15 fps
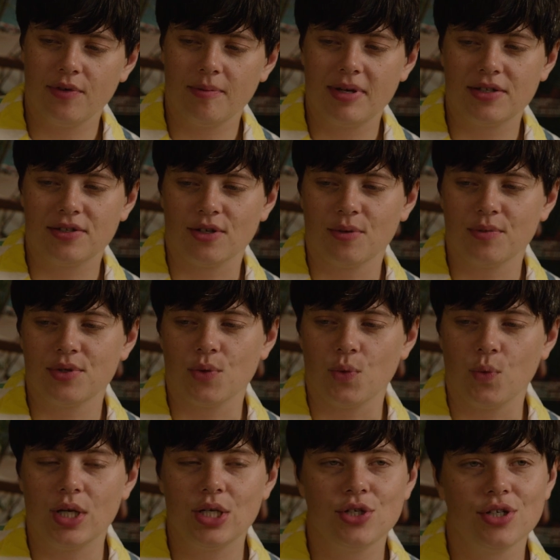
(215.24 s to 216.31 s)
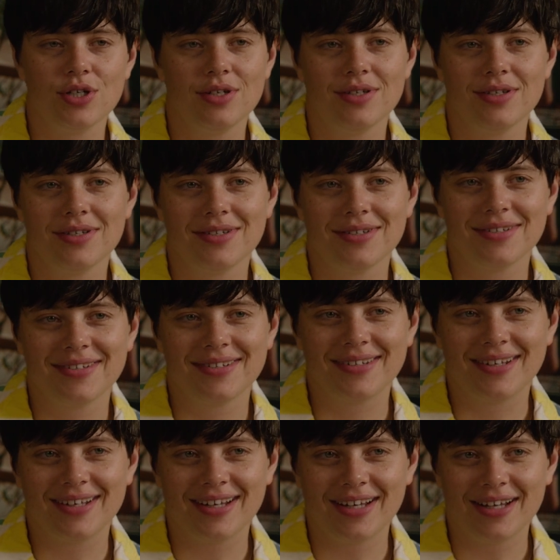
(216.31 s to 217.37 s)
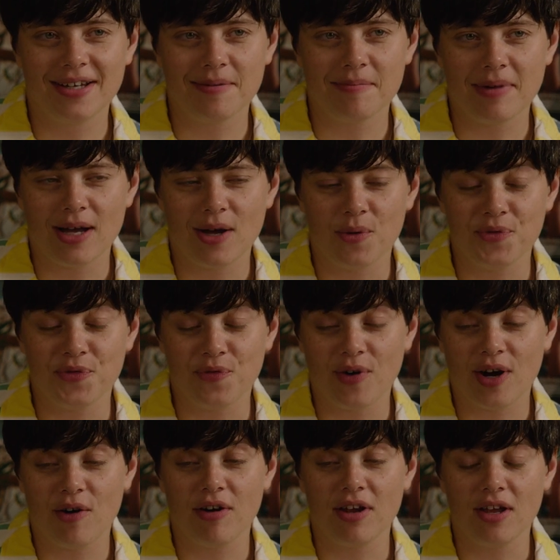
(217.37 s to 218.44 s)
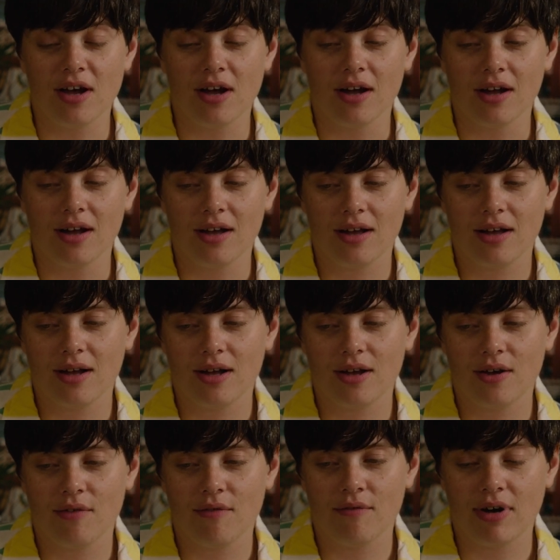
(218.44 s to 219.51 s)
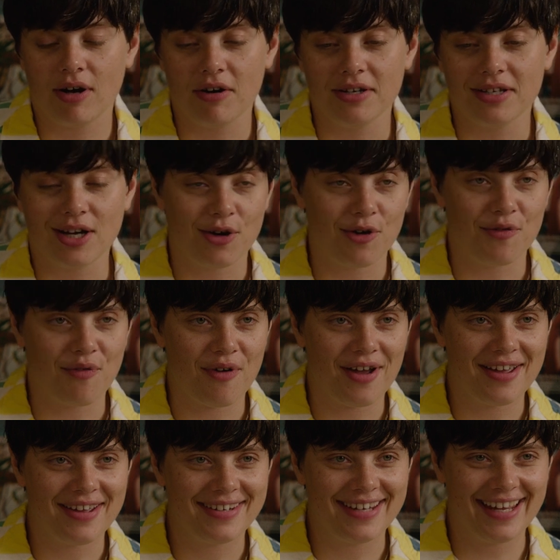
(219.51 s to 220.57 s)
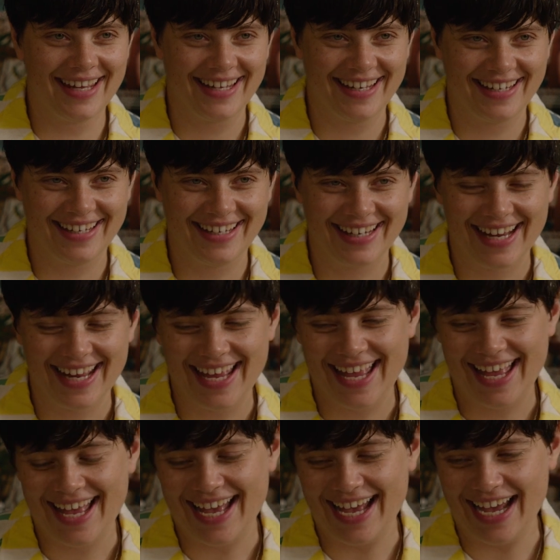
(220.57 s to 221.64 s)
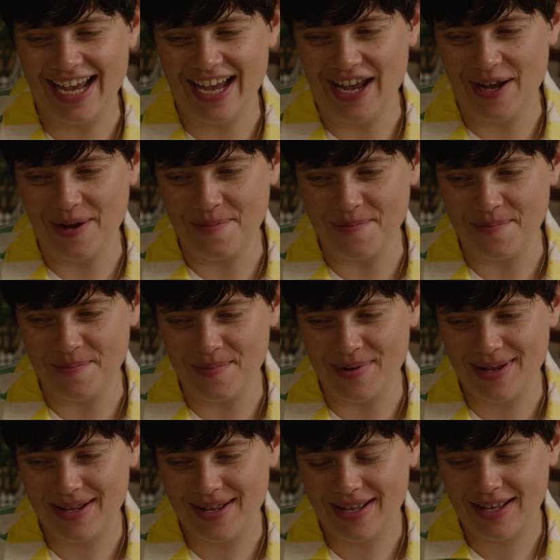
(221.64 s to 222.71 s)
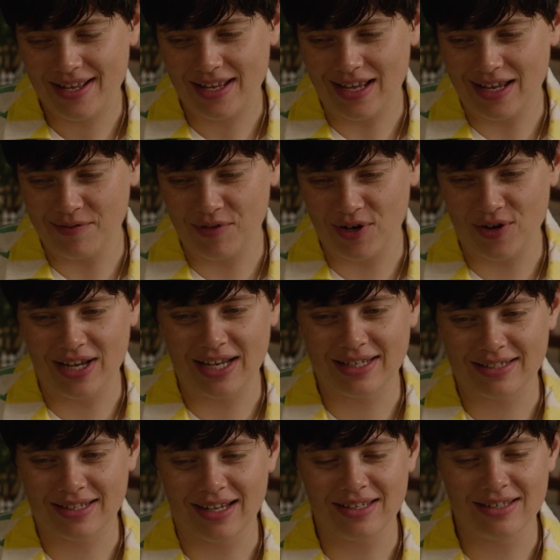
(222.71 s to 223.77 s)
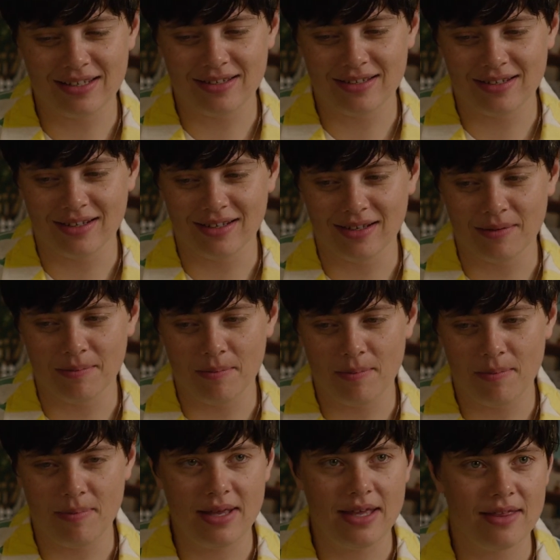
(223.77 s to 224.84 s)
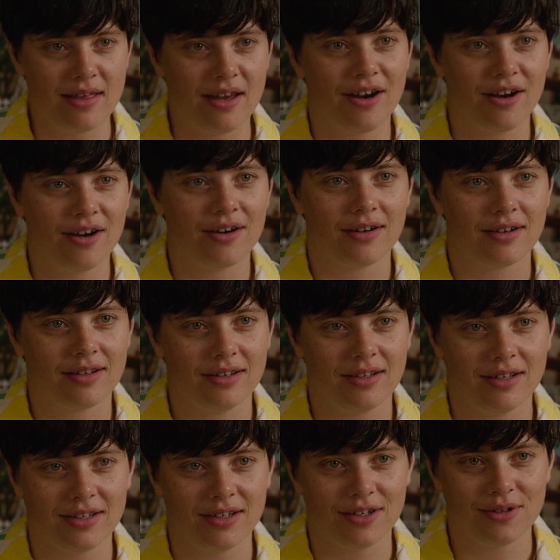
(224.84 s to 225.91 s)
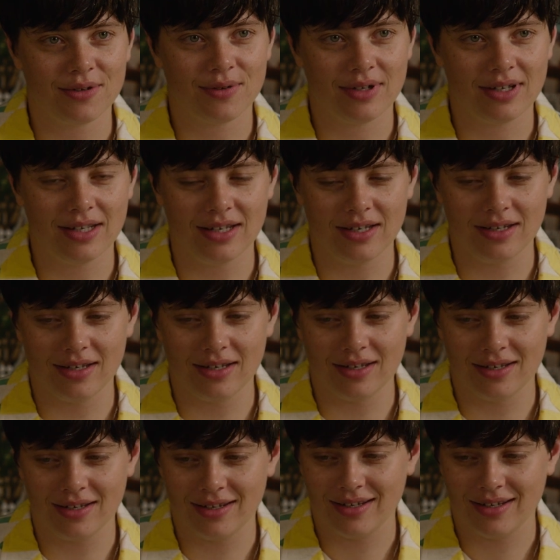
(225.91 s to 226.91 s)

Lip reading: film I saw was The Witches. I was very young, very terrified, and very excited to be there, you know, in